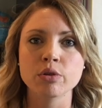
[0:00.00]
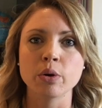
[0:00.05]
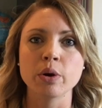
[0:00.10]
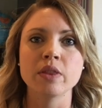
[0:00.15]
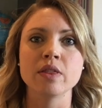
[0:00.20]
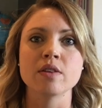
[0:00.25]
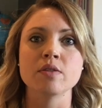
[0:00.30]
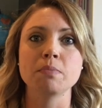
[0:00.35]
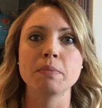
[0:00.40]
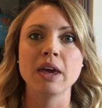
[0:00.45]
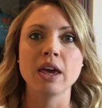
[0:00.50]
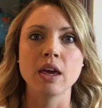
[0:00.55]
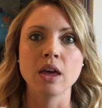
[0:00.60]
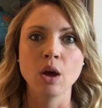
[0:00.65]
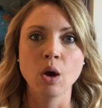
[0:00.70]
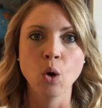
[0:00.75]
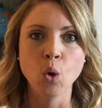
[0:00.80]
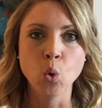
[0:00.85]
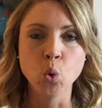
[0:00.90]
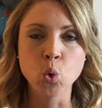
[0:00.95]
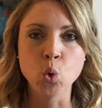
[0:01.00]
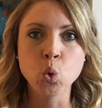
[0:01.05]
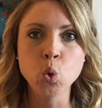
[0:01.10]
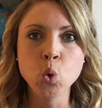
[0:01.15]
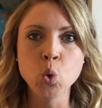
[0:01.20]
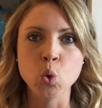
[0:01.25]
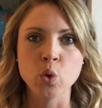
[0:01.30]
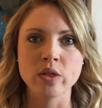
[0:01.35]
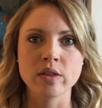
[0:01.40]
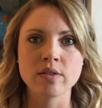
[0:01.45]
throwing this big,
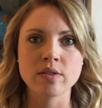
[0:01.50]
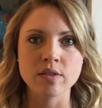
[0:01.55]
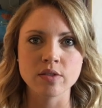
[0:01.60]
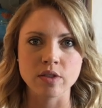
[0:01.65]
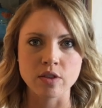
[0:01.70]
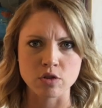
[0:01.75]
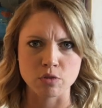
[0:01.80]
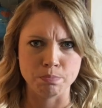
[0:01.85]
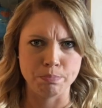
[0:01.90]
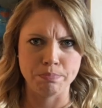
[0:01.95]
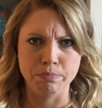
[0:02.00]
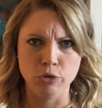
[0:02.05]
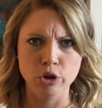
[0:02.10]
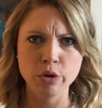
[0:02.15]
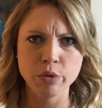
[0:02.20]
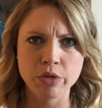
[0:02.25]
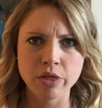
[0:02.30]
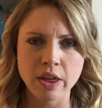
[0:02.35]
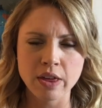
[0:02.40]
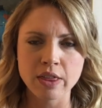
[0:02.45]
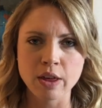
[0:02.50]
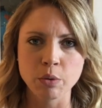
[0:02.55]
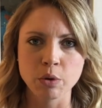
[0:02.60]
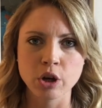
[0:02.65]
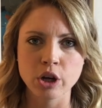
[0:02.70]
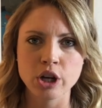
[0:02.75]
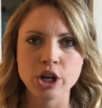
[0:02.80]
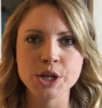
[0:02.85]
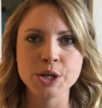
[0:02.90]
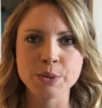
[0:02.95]
whoo, this is this new thing that we're
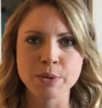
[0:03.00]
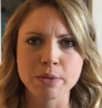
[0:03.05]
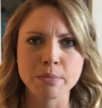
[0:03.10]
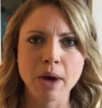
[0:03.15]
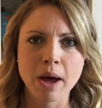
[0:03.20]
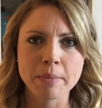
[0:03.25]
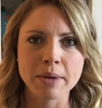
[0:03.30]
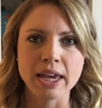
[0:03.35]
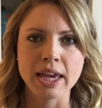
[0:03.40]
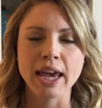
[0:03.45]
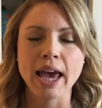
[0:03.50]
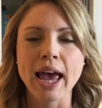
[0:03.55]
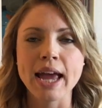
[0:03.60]
gonna do with mommy,